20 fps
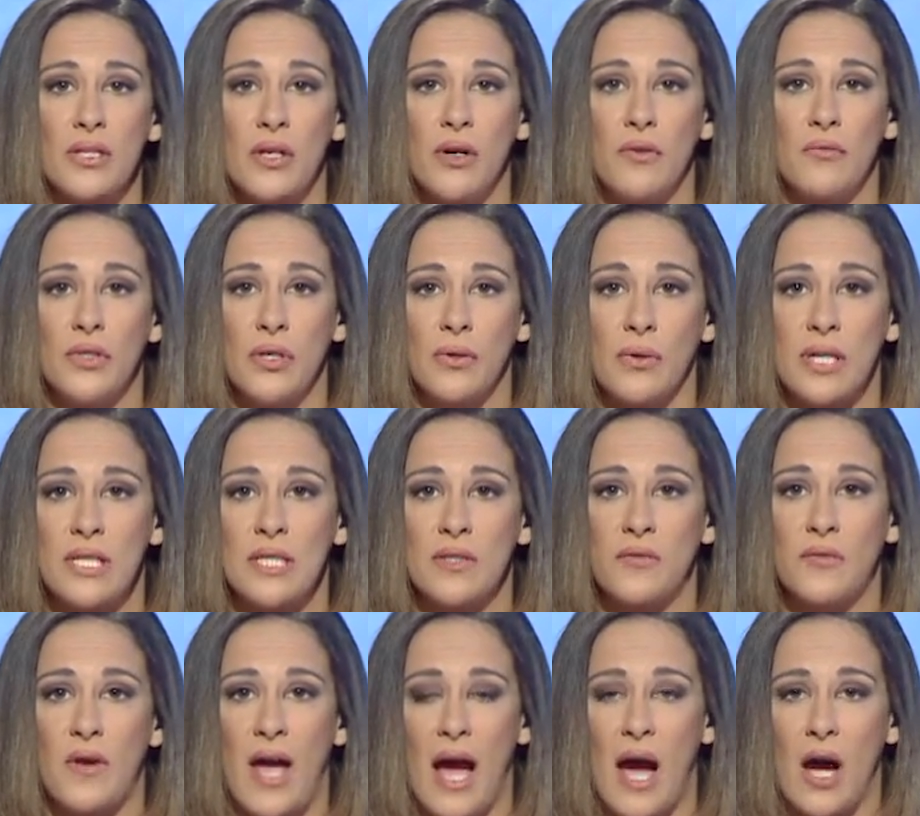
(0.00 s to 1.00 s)
of euros
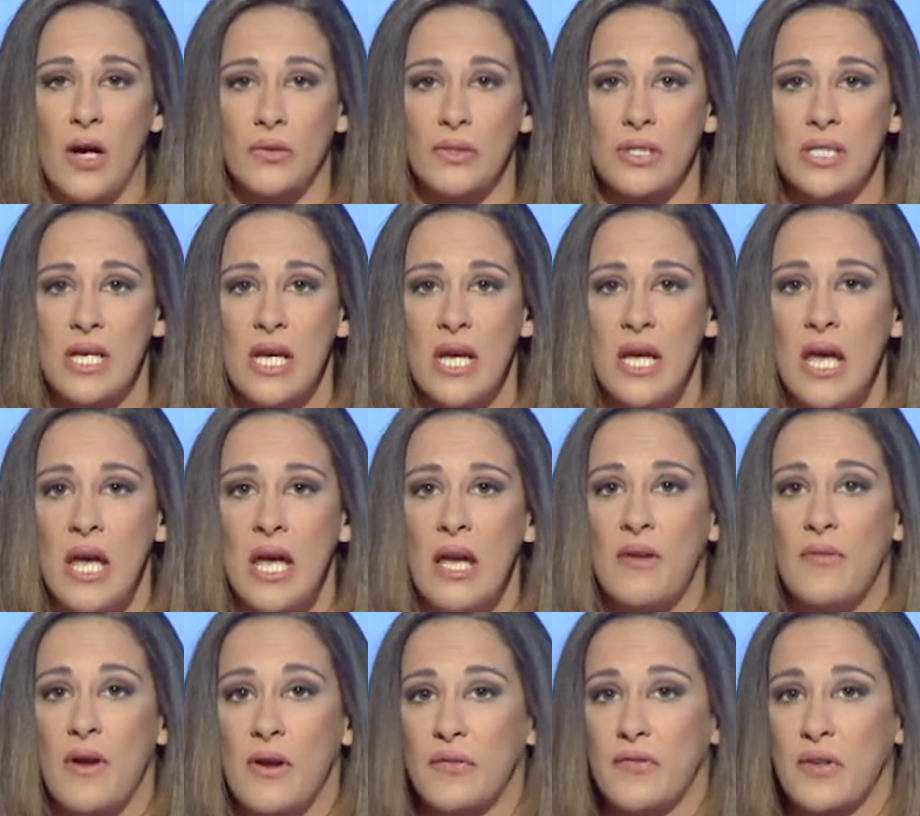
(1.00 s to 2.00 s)
found.
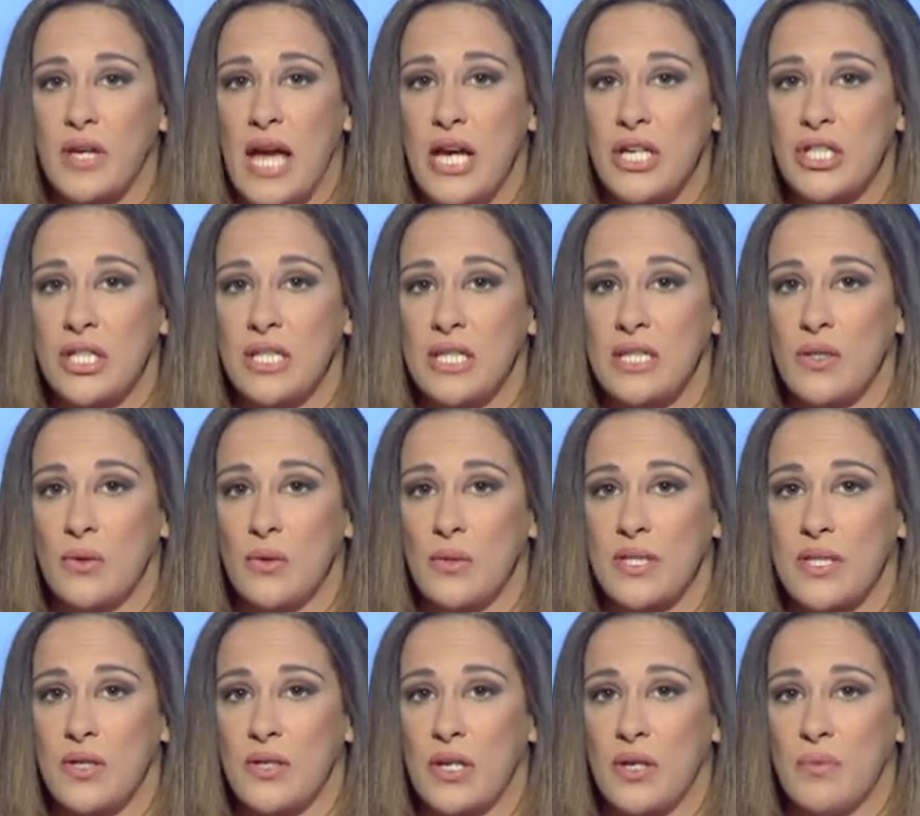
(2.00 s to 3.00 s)
In verification is
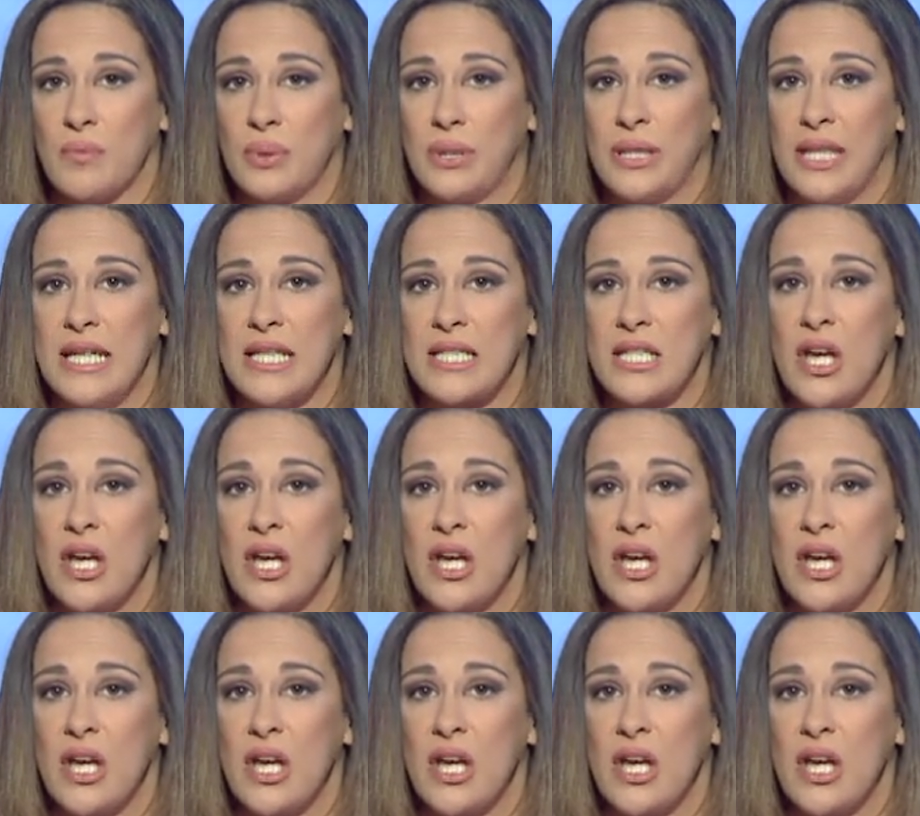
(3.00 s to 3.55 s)
also complete,